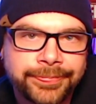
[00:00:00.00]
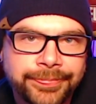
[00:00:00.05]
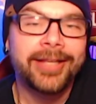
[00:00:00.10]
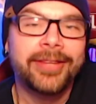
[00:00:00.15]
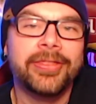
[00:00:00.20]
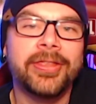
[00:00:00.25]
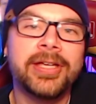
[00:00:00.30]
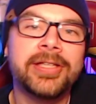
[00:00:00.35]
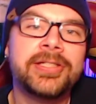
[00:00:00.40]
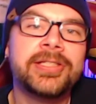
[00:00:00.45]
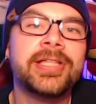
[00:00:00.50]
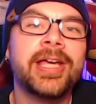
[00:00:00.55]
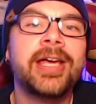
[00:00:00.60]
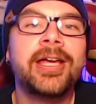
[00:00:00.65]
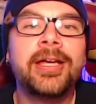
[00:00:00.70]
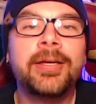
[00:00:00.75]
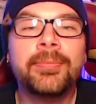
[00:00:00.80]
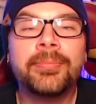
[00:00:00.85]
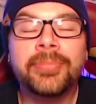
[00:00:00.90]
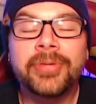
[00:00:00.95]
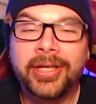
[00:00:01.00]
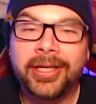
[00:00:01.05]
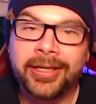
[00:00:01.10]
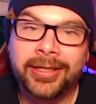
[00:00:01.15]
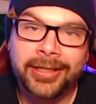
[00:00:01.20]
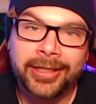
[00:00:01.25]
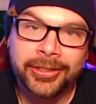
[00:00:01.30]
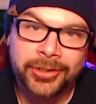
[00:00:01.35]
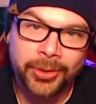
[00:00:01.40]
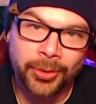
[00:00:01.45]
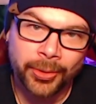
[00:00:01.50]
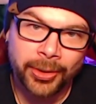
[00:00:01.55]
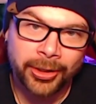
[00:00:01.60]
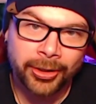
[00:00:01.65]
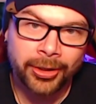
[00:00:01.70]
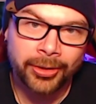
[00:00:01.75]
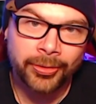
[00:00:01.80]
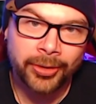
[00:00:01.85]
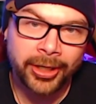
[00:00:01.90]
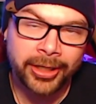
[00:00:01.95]
The same thing is going
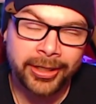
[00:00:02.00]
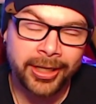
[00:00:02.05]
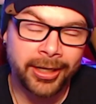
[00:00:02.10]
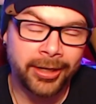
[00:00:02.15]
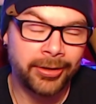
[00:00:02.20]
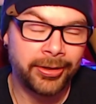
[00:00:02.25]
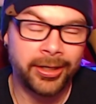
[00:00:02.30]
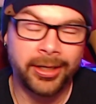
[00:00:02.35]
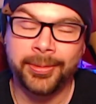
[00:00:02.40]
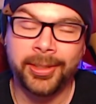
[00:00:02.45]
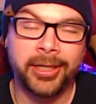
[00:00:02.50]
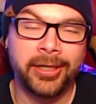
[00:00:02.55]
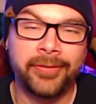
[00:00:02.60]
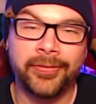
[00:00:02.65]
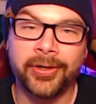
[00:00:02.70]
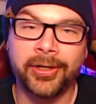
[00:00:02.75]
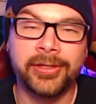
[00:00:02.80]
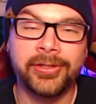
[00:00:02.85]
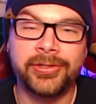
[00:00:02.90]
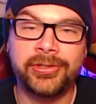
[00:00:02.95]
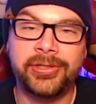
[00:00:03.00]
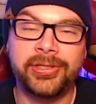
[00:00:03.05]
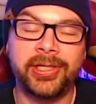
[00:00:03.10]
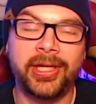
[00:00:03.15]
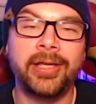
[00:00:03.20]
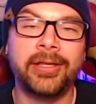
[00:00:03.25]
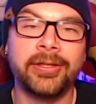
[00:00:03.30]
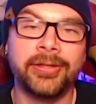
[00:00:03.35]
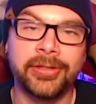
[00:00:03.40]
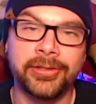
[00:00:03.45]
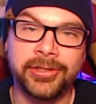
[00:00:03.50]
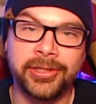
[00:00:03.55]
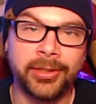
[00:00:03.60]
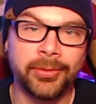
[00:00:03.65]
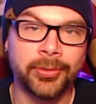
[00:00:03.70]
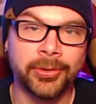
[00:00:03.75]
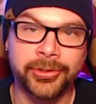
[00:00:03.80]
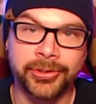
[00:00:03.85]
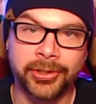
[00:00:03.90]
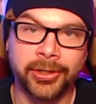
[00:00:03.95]
on right now. Now, I'm not ever going to say that the
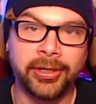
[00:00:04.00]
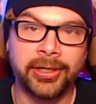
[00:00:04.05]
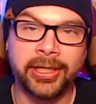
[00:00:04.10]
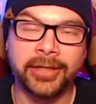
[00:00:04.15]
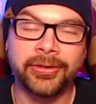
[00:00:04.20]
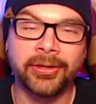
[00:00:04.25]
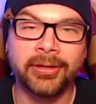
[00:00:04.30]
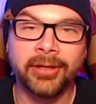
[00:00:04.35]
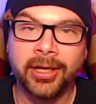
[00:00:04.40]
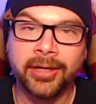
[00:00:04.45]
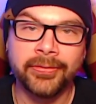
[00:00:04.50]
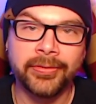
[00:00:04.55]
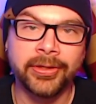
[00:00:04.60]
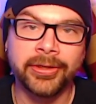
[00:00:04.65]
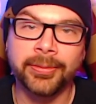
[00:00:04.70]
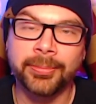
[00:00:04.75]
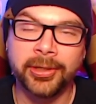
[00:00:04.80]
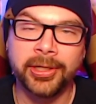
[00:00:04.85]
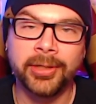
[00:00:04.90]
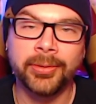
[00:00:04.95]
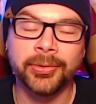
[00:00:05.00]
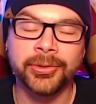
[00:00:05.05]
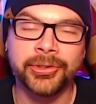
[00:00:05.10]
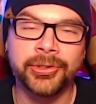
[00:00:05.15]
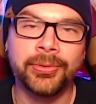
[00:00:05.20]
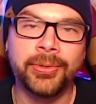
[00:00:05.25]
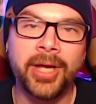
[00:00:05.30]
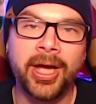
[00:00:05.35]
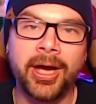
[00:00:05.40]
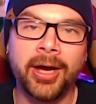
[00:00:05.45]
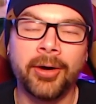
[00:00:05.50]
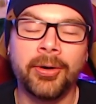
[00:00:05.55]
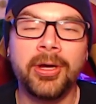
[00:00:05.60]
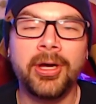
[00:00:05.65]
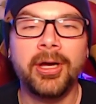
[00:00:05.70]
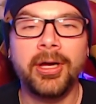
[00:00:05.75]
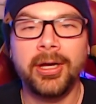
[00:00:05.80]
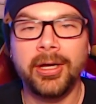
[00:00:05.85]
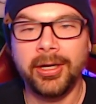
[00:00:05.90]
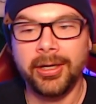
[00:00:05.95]
sequels are going to get the love that the prequels do now,
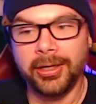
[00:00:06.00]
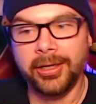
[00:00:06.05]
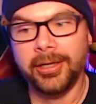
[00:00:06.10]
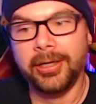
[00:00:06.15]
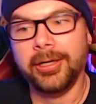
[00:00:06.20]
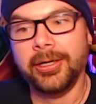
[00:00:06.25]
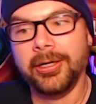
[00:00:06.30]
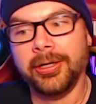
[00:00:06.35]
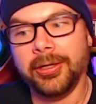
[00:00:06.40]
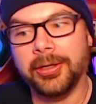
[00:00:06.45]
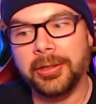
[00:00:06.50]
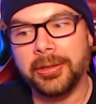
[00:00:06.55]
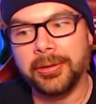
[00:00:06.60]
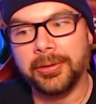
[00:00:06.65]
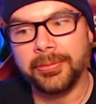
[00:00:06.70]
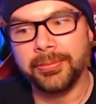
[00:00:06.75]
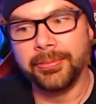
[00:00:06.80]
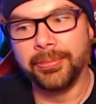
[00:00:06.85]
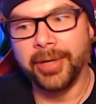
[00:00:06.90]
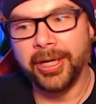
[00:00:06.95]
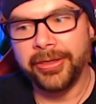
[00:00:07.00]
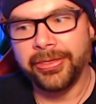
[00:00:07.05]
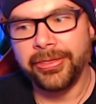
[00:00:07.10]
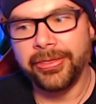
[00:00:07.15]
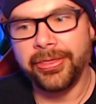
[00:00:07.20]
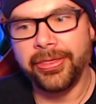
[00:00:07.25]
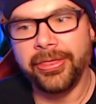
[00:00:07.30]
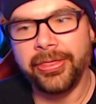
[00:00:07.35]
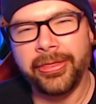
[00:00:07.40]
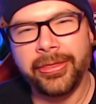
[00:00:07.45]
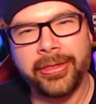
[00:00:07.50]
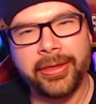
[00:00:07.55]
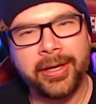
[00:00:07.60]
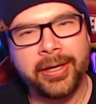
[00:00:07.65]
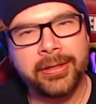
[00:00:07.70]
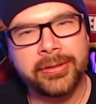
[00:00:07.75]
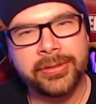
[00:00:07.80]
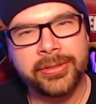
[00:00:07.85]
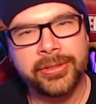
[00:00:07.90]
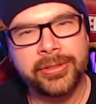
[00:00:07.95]
but
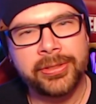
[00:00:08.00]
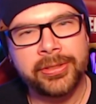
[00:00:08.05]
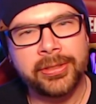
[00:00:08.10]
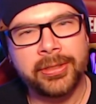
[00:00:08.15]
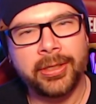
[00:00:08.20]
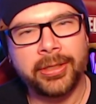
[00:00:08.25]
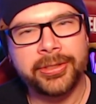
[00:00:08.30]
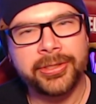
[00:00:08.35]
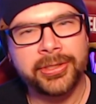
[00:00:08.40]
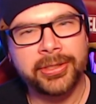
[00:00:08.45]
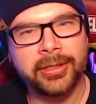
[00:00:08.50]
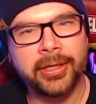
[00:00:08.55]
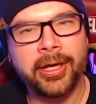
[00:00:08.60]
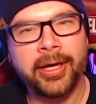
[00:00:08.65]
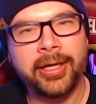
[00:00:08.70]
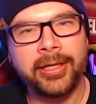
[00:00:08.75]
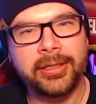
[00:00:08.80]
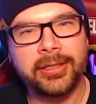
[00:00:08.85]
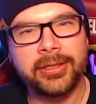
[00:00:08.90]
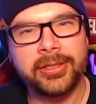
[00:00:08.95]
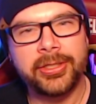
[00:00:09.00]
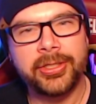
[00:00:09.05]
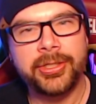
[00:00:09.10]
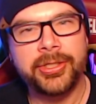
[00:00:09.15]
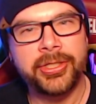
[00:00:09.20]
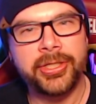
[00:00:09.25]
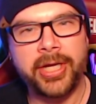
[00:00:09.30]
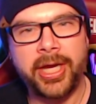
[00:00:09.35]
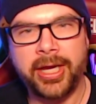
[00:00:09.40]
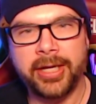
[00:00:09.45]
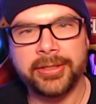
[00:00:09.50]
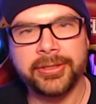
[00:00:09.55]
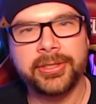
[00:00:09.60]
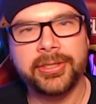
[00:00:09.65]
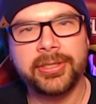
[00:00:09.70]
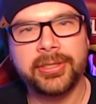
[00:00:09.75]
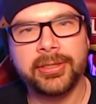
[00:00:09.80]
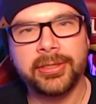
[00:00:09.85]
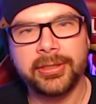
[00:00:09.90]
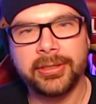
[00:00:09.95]
there's a slight
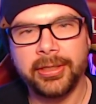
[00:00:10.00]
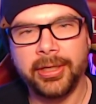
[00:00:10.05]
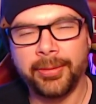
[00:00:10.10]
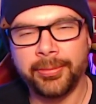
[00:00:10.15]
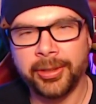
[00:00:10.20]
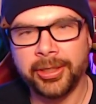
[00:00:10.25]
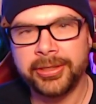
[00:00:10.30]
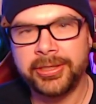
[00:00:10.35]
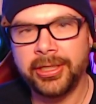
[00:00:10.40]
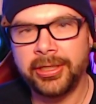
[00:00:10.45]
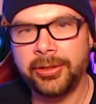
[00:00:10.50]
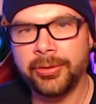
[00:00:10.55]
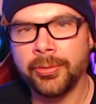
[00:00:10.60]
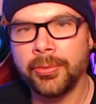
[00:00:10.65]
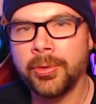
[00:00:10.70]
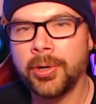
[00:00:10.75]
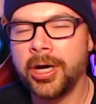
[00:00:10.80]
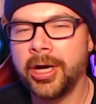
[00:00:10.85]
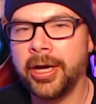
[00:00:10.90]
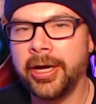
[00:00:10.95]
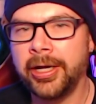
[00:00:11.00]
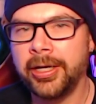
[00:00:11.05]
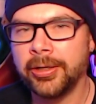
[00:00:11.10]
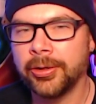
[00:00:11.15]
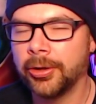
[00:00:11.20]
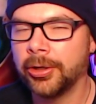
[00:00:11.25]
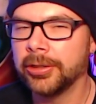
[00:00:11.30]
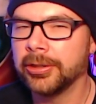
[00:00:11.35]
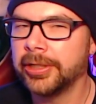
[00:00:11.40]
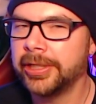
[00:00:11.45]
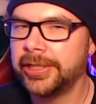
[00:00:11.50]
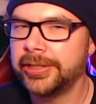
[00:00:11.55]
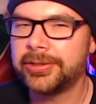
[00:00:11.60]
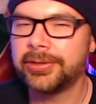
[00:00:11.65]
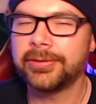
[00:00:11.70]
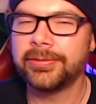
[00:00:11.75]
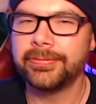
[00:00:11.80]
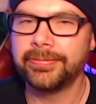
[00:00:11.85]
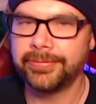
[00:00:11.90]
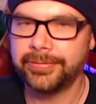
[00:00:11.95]
chance, and I'm going to tell you why, or at
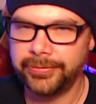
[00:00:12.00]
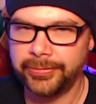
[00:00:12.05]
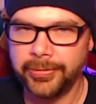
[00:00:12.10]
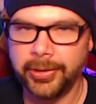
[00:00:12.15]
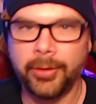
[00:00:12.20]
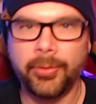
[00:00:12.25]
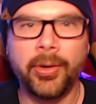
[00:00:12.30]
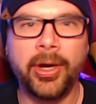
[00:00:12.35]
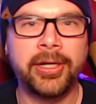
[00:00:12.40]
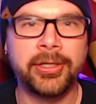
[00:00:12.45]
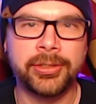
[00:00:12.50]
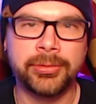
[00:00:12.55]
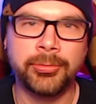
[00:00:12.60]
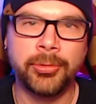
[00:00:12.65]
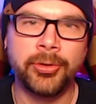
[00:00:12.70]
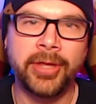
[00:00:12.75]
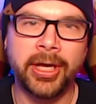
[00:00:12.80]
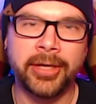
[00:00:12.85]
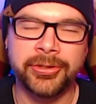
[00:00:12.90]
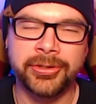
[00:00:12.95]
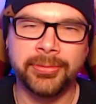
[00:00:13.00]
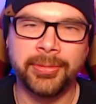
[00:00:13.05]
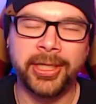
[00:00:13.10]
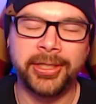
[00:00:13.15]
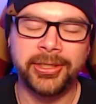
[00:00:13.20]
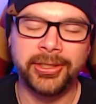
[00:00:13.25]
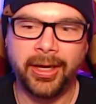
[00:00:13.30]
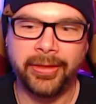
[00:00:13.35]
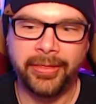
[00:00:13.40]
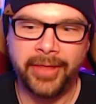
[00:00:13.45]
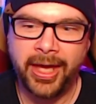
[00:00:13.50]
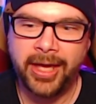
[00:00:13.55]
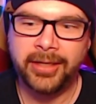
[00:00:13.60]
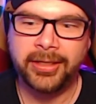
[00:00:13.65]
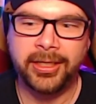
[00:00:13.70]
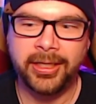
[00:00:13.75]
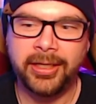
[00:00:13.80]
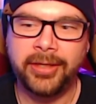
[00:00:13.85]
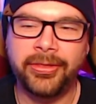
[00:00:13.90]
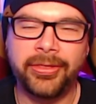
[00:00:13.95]
least a way to smooth out some edges. And that
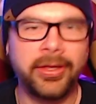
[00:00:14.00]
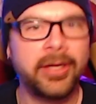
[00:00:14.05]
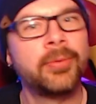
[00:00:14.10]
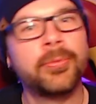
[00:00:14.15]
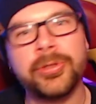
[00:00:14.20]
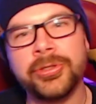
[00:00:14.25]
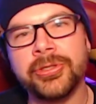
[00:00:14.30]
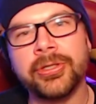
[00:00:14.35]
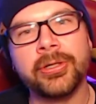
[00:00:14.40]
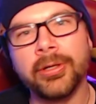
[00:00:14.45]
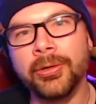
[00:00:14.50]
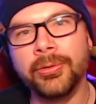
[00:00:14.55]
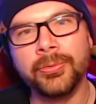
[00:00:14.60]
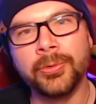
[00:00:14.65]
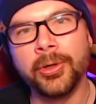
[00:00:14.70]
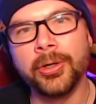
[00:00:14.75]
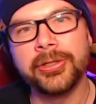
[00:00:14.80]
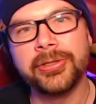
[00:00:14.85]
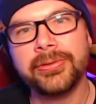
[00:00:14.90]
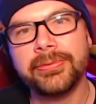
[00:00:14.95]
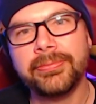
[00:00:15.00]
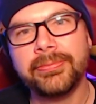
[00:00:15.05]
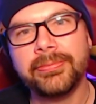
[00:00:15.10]
key thing was the Clone Wars.